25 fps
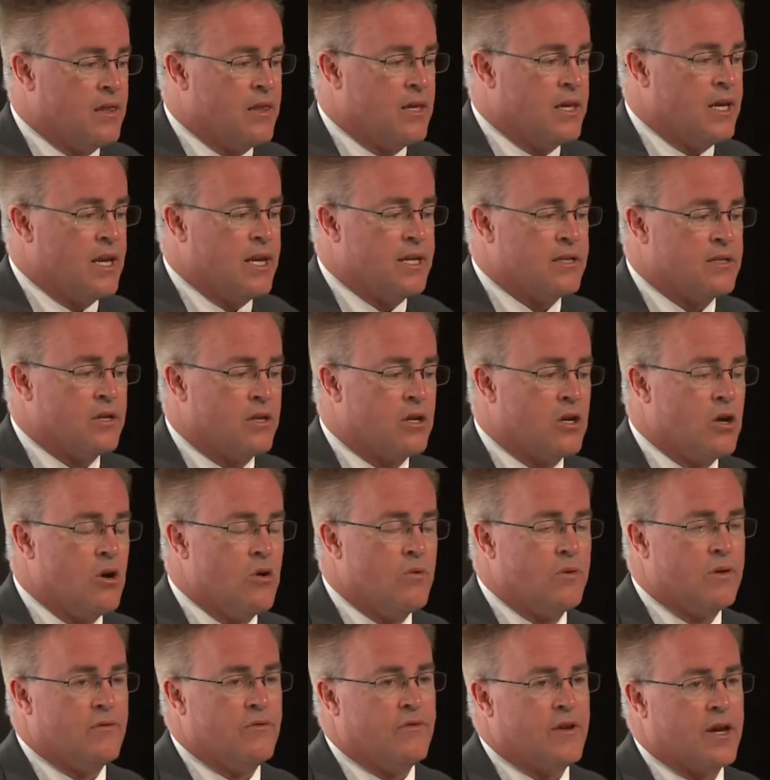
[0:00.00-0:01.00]
then as a
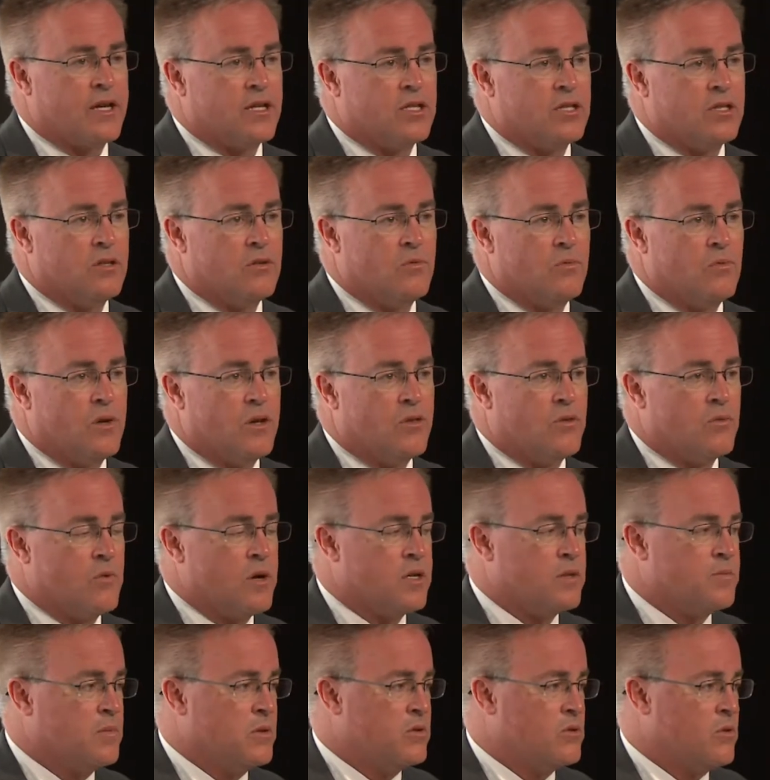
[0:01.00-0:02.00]
co-infection with
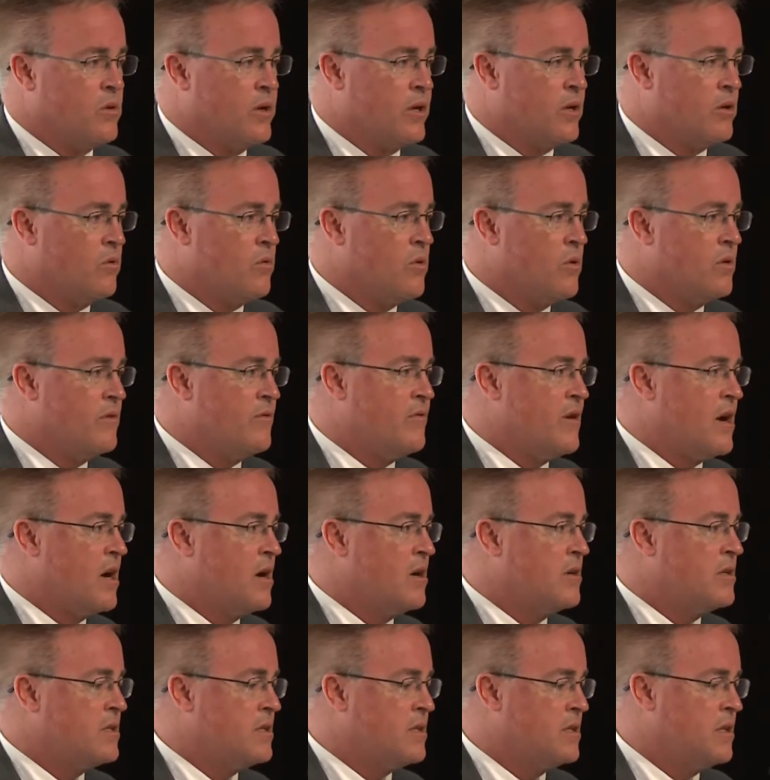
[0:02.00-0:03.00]
respiratory
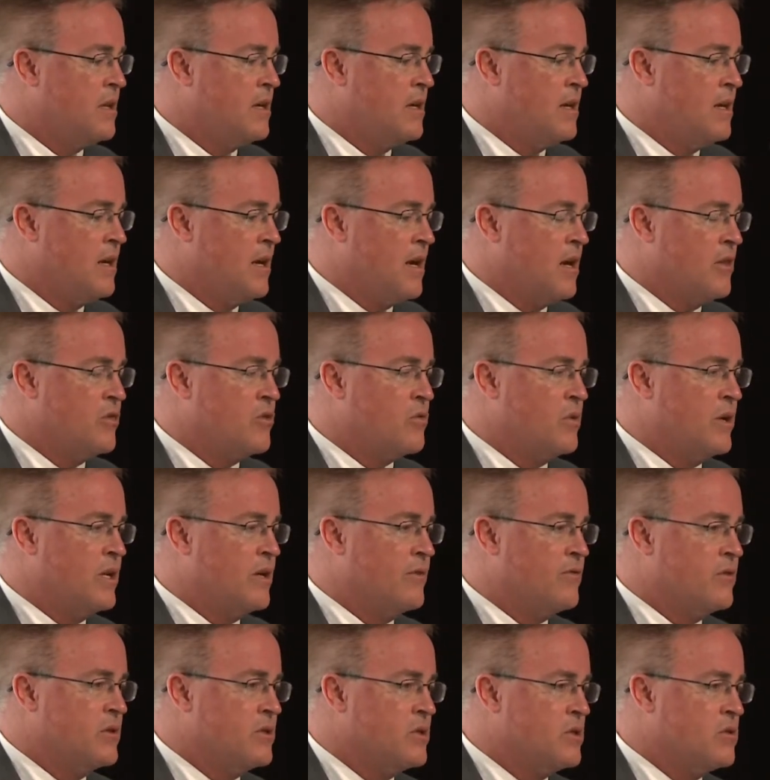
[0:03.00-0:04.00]
coronavirus and 3
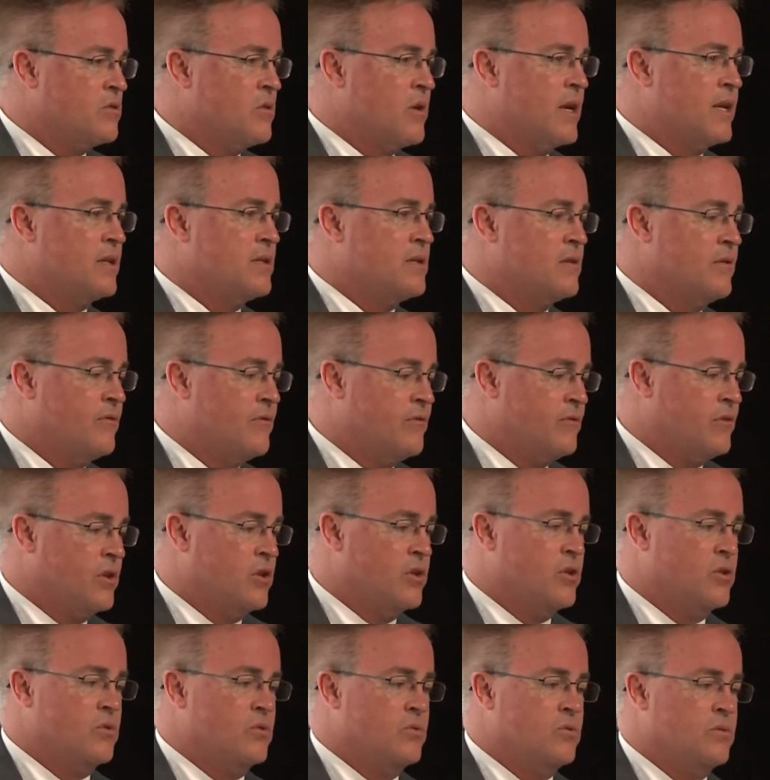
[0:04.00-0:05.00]
different strains of
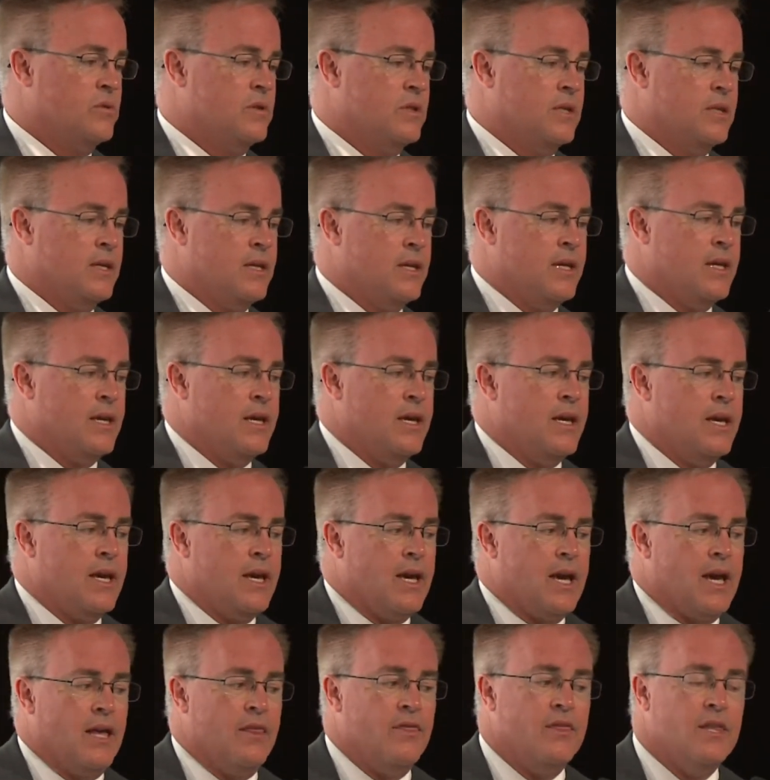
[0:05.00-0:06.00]
flu.
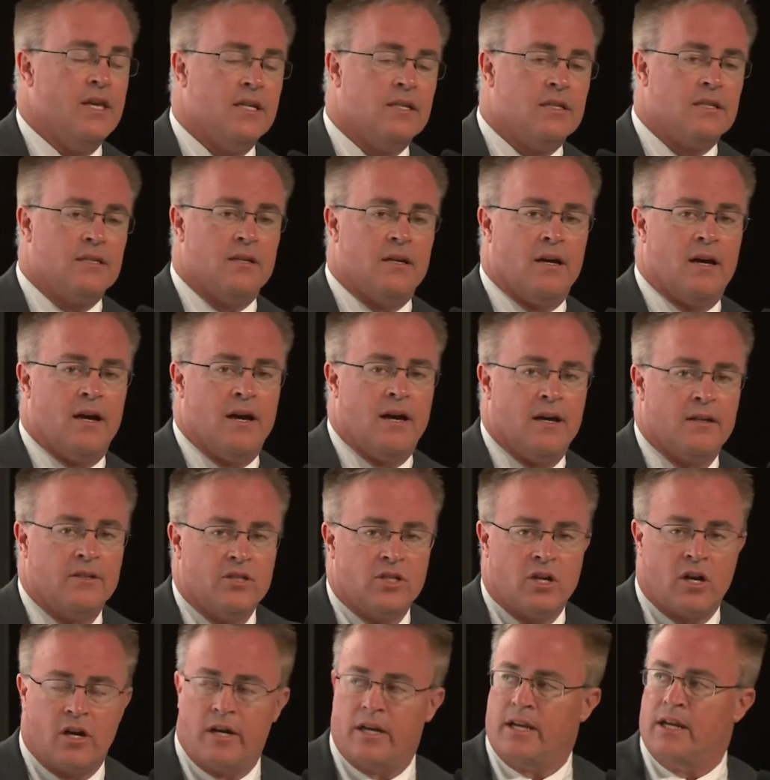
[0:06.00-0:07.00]
And this
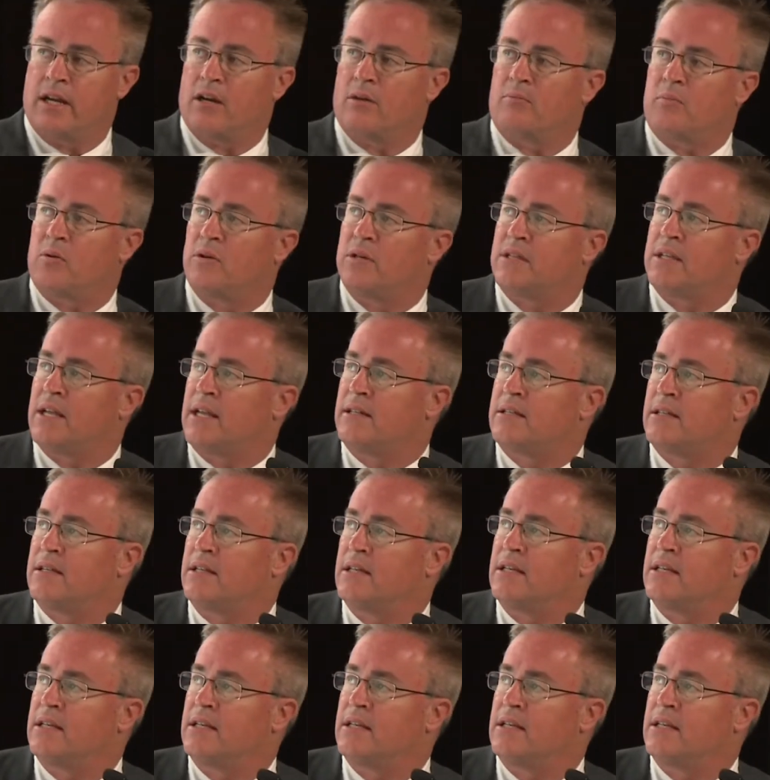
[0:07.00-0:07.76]
chart here presents the